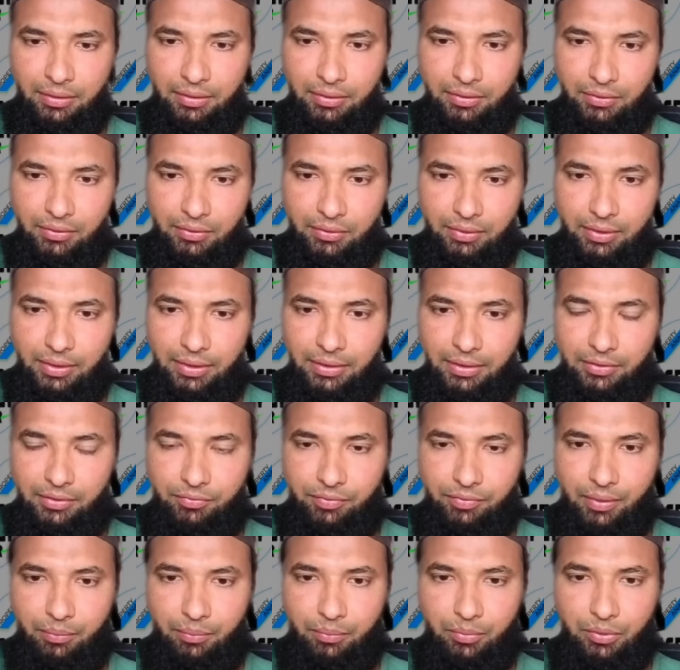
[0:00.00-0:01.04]
So that is
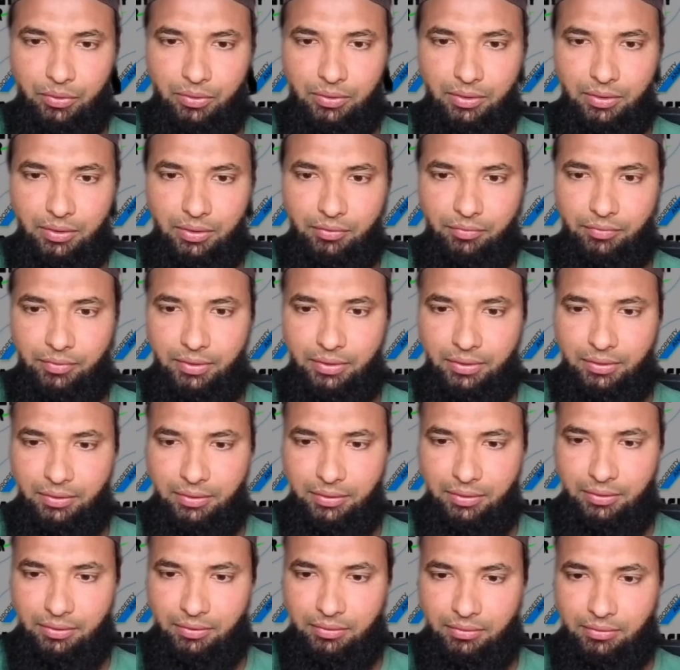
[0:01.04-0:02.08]
one more
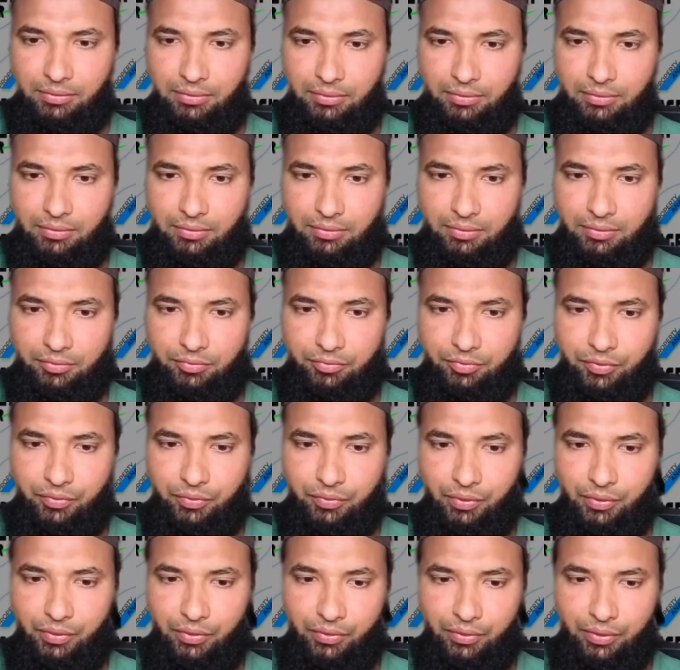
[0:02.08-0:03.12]
service. If you
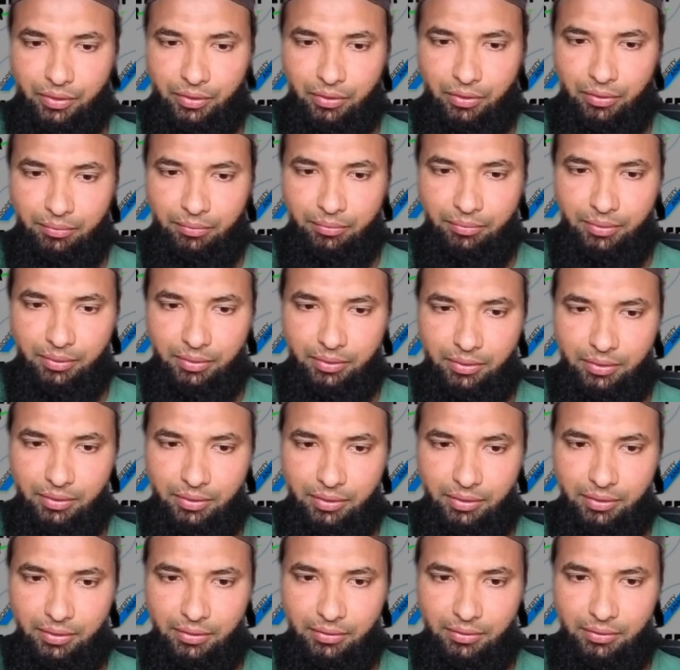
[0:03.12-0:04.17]
want, you can opt here.
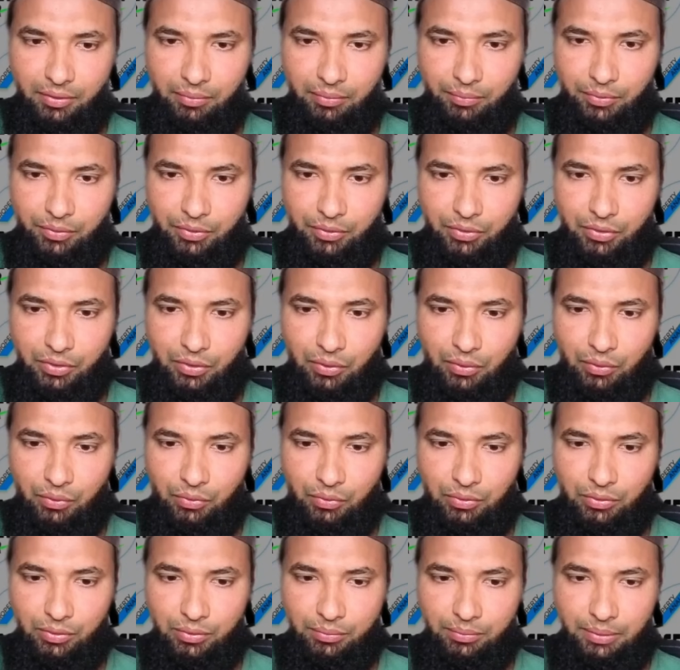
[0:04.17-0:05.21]
It is almost
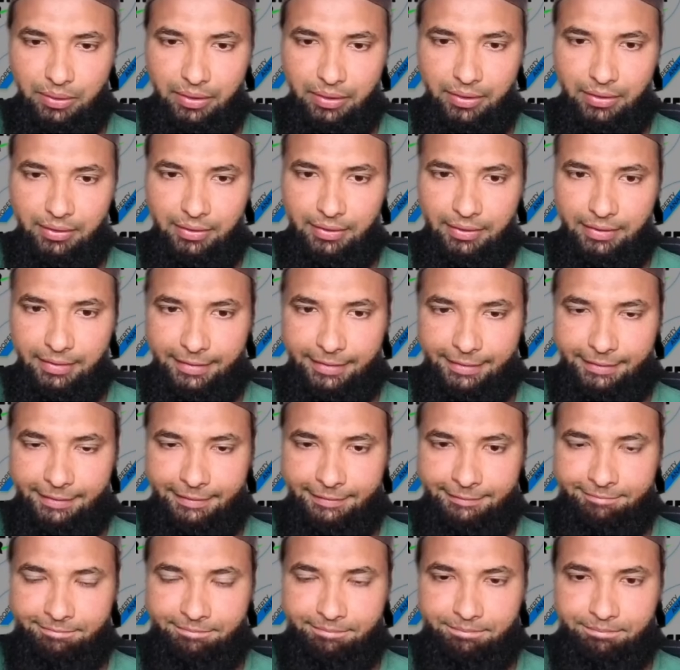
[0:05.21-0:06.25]
closer by. Then
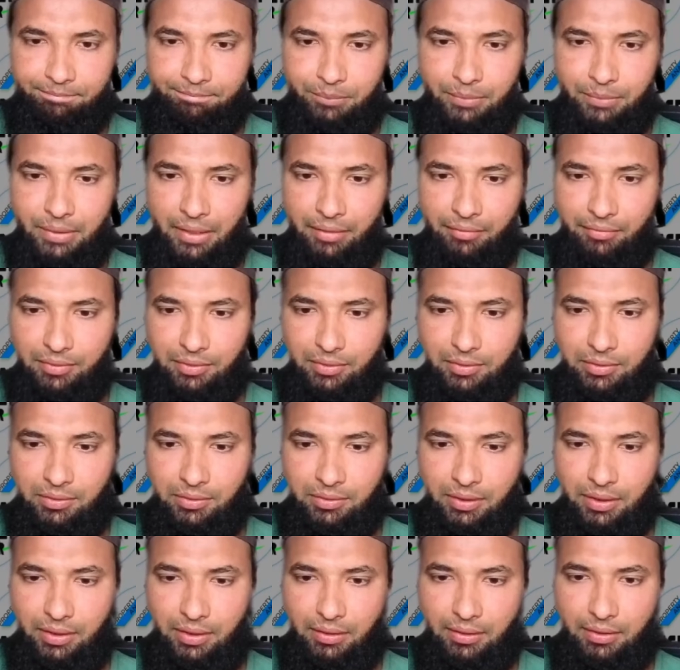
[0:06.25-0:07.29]
again,
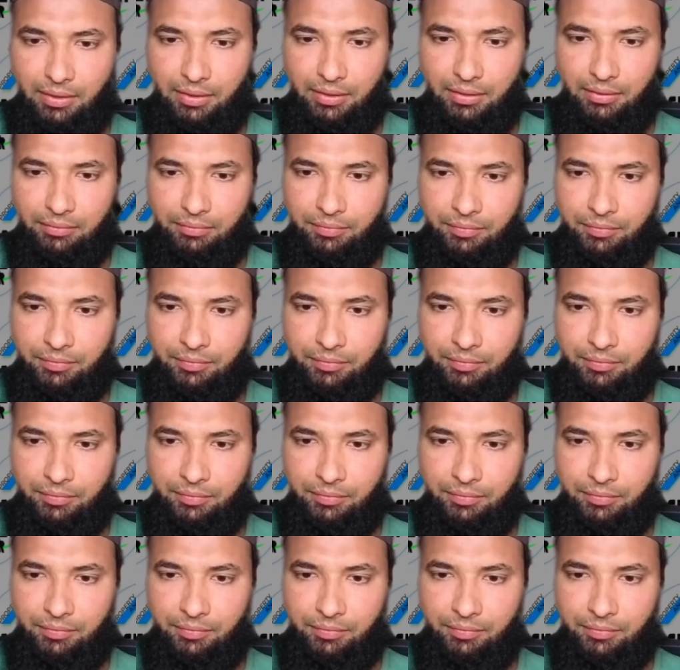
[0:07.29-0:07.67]
diversions are there.